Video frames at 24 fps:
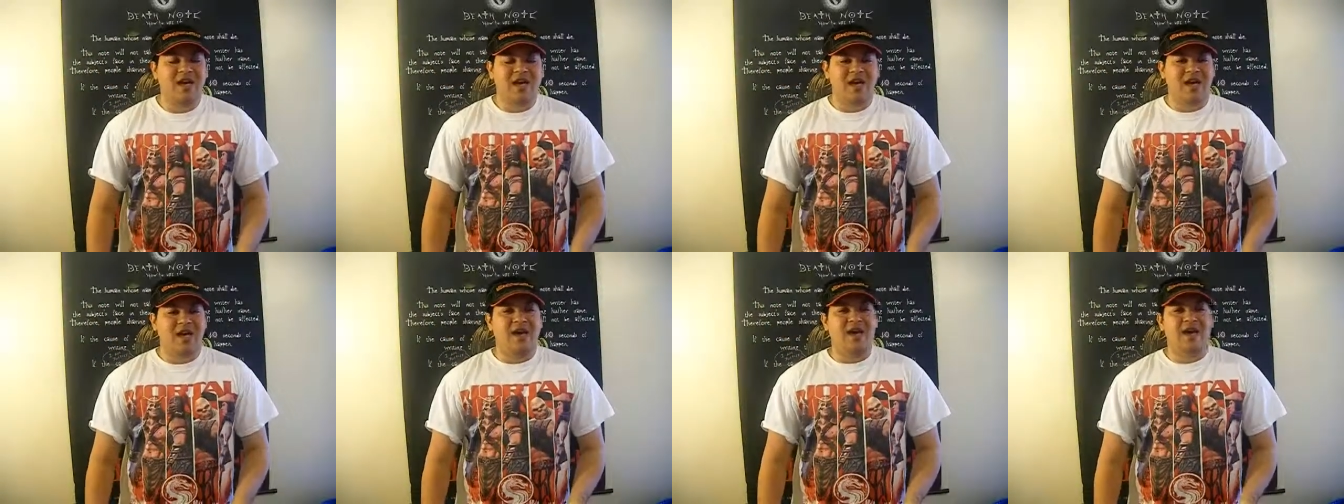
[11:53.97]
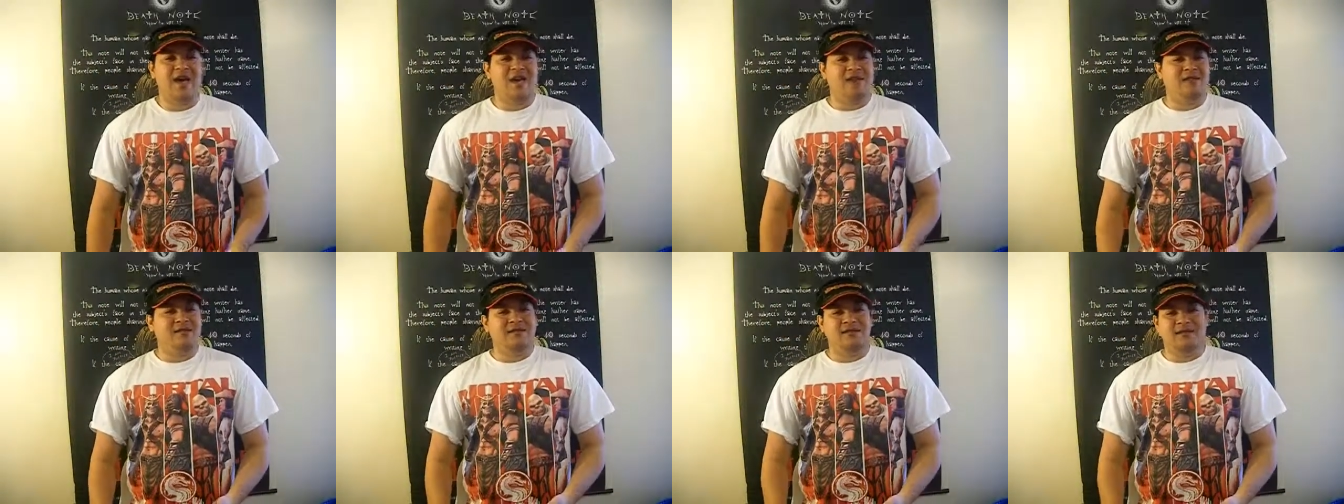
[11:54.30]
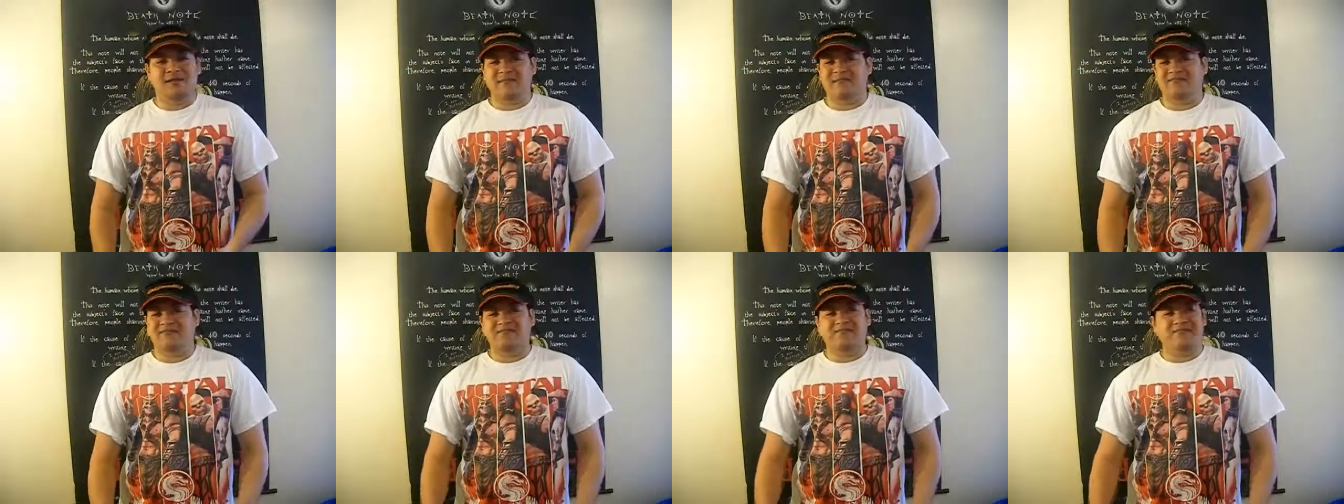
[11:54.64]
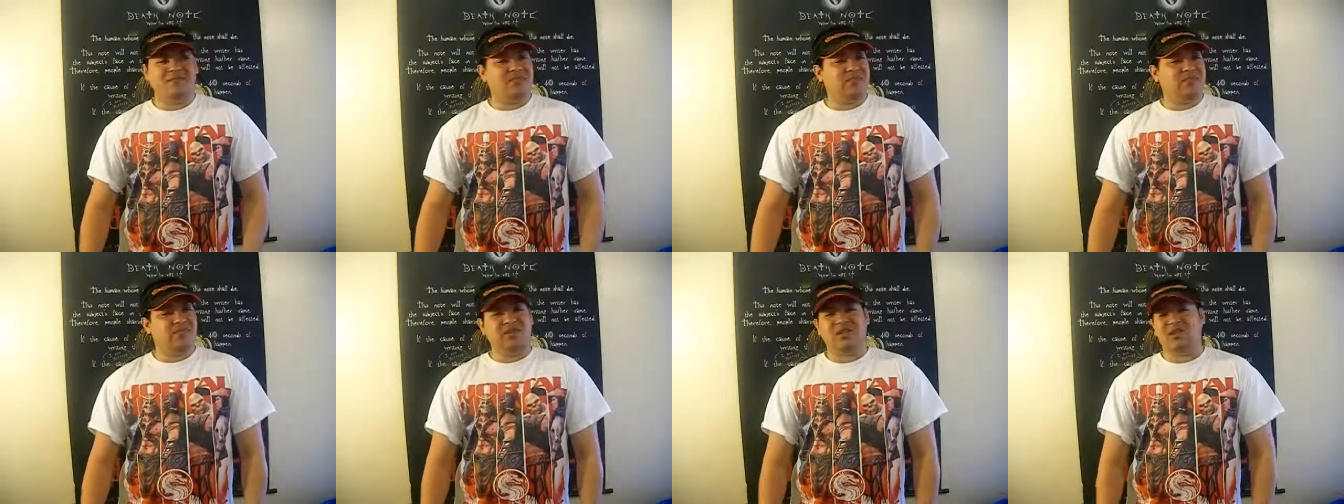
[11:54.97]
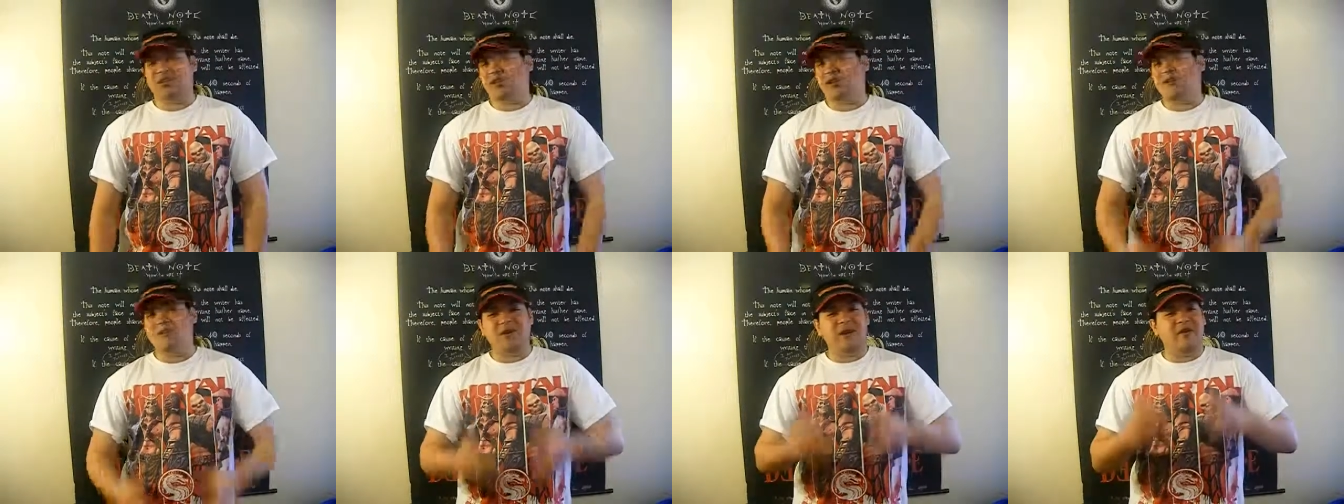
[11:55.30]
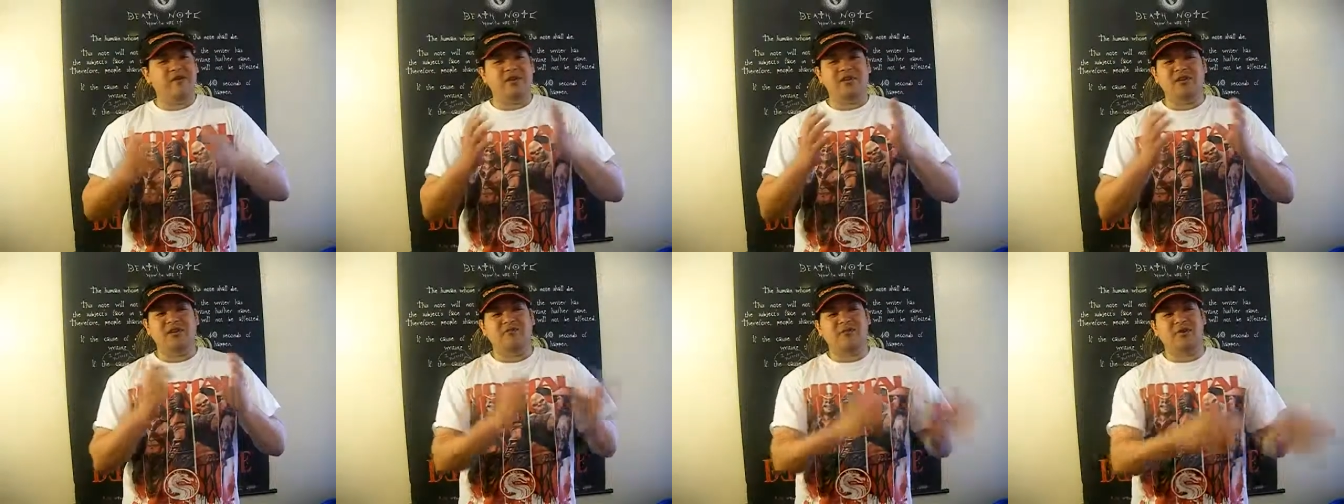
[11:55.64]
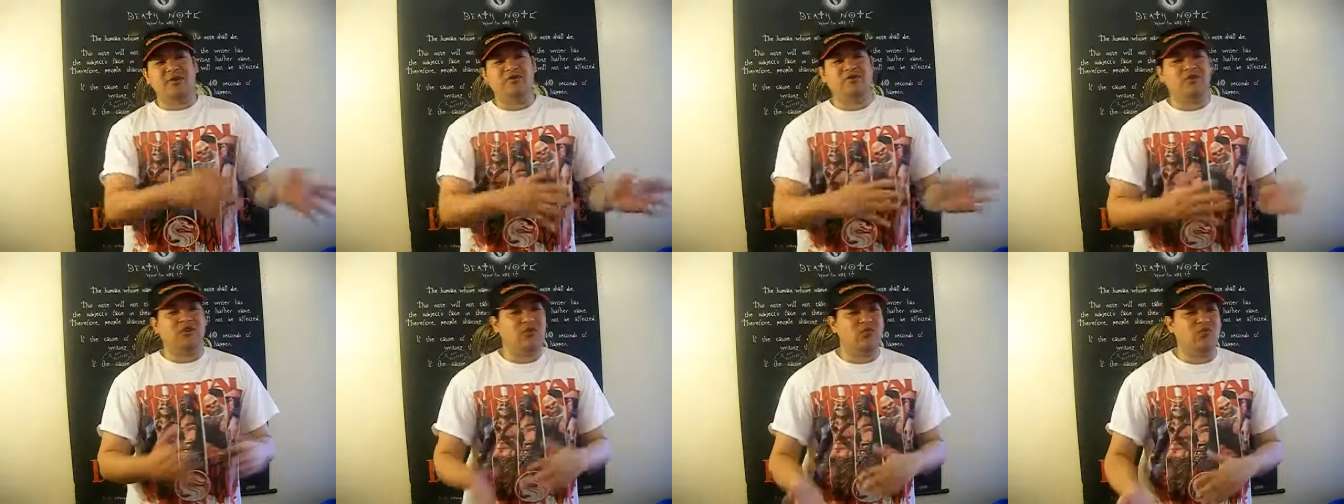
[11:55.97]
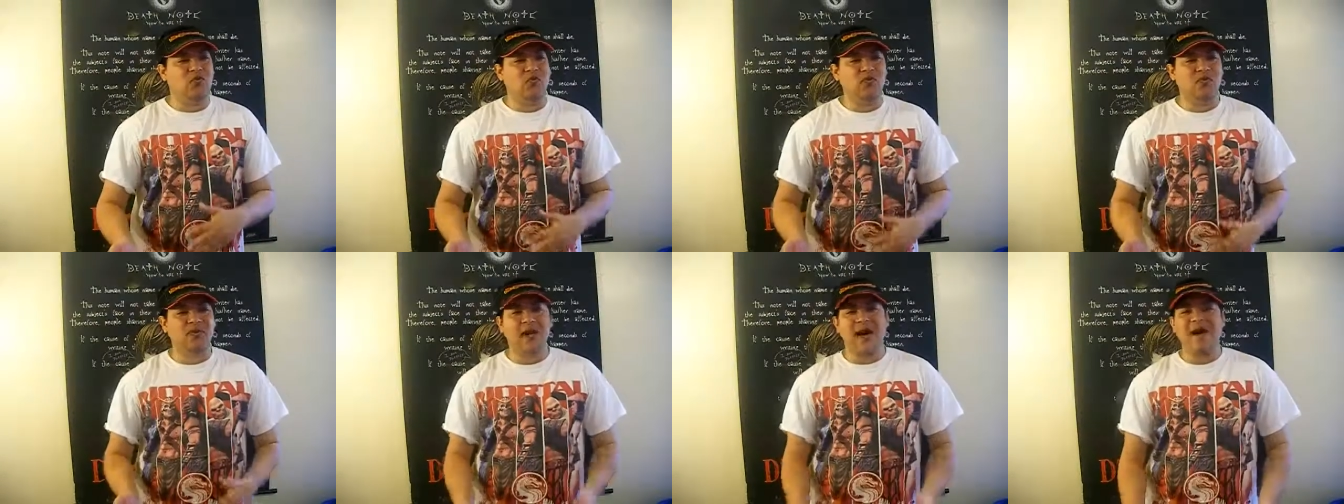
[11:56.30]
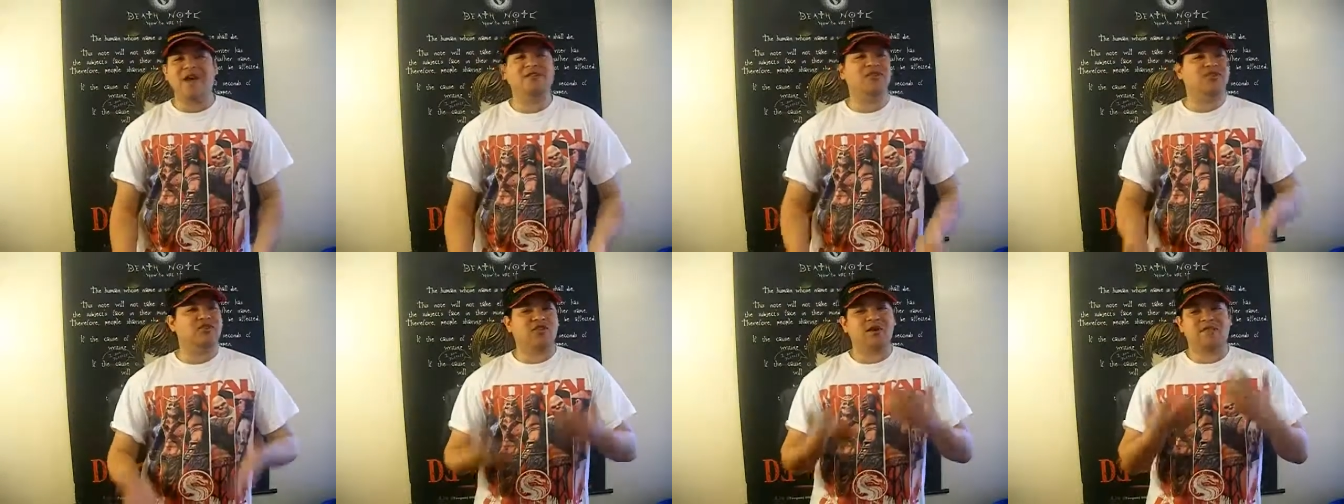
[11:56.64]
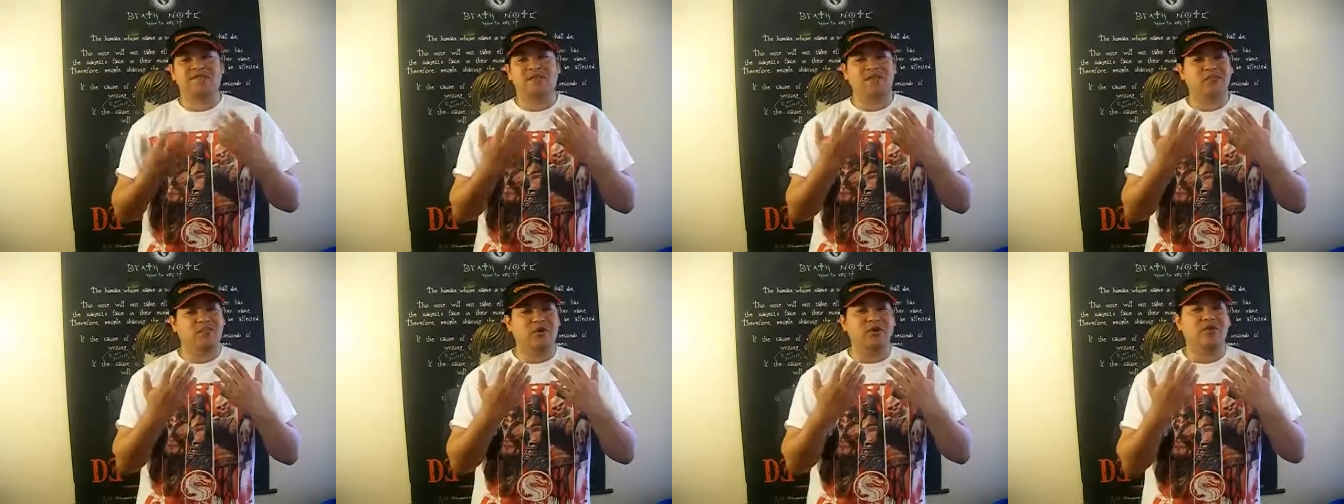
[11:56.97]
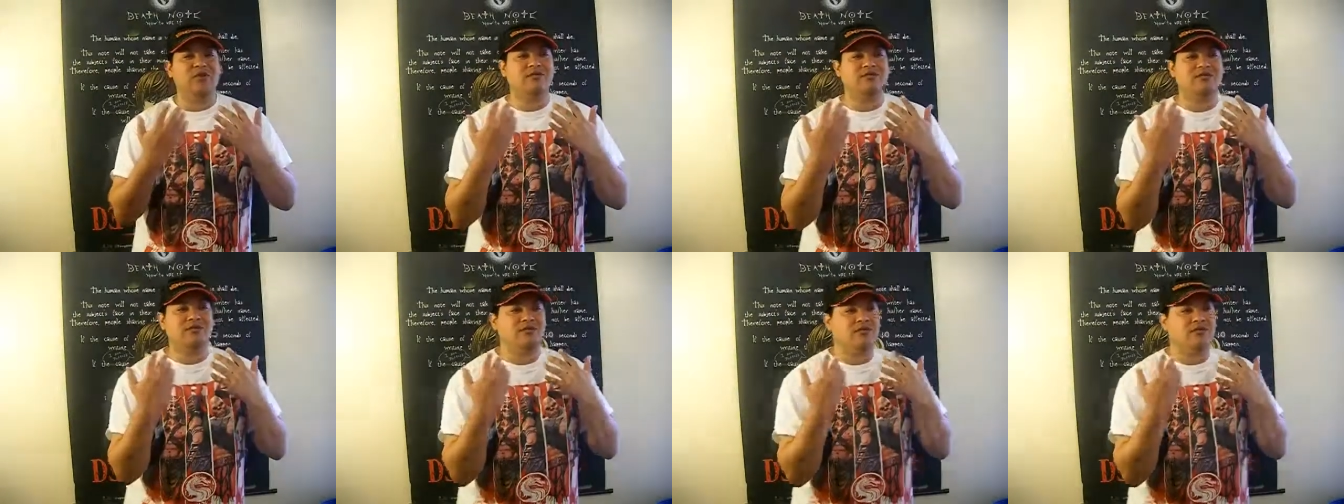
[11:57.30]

And comparing the book to the movie, I just love the book